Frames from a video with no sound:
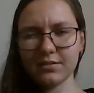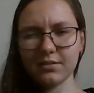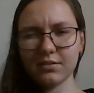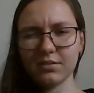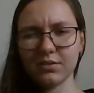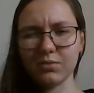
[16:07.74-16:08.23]

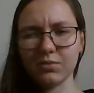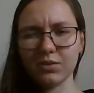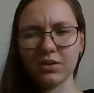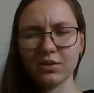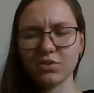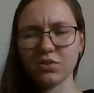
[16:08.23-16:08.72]
so
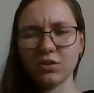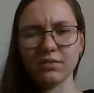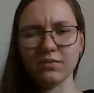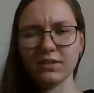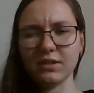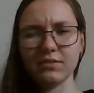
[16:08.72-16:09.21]
gosh,
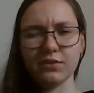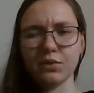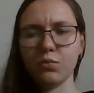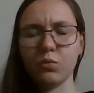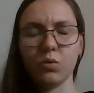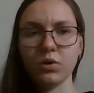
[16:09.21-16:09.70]
all of the
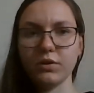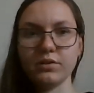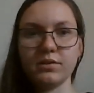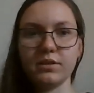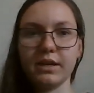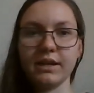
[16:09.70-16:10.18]
different
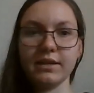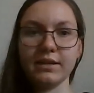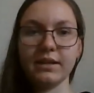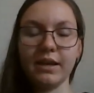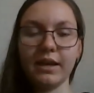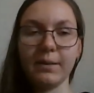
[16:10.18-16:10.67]
wars
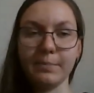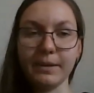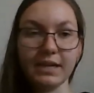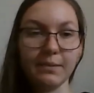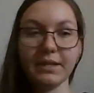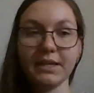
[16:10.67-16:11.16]
and
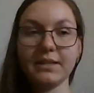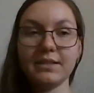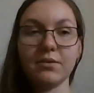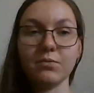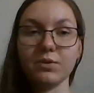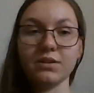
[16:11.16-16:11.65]
epidemics
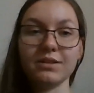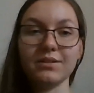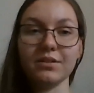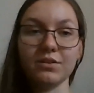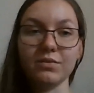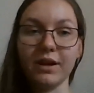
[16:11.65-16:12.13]
that
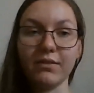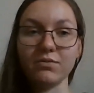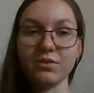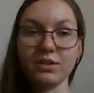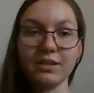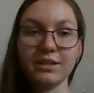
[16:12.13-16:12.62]
were
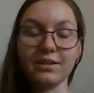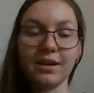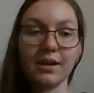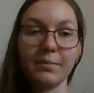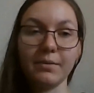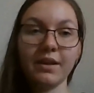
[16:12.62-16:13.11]
around during the
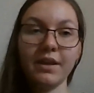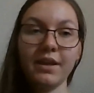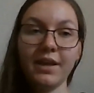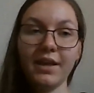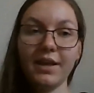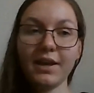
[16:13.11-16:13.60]
time.
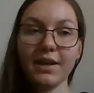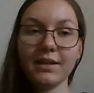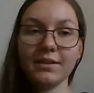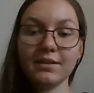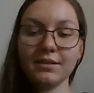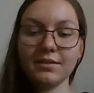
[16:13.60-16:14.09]

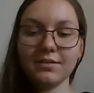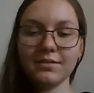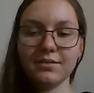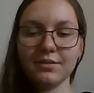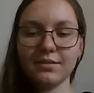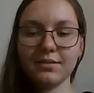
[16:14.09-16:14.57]
And
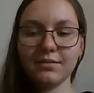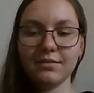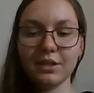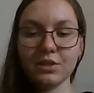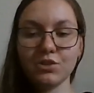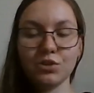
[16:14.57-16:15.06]

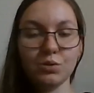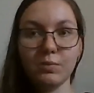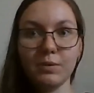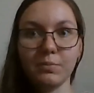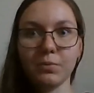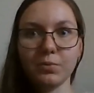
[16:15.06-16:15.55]
these two
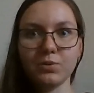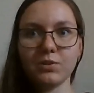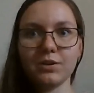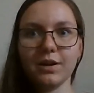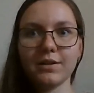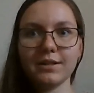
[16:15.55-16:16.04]
people
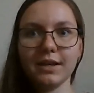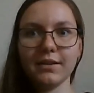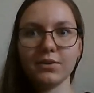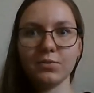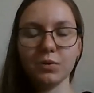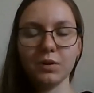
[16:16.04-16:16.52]
just got
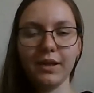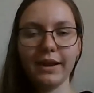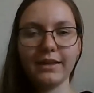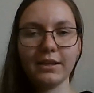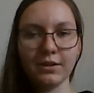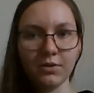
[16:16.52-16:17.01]
together and were
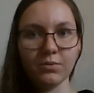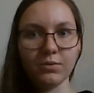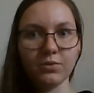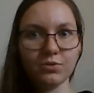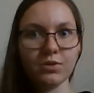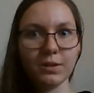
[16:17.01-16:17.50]
like,
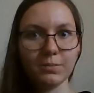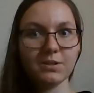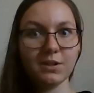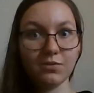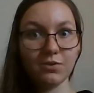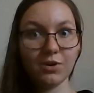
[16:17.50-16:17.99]
those
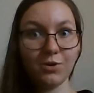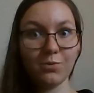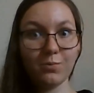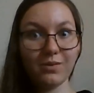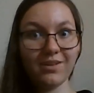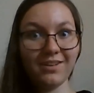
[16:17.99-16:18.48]
crypts in
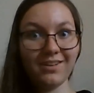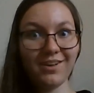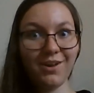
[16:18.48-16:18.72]
Rome,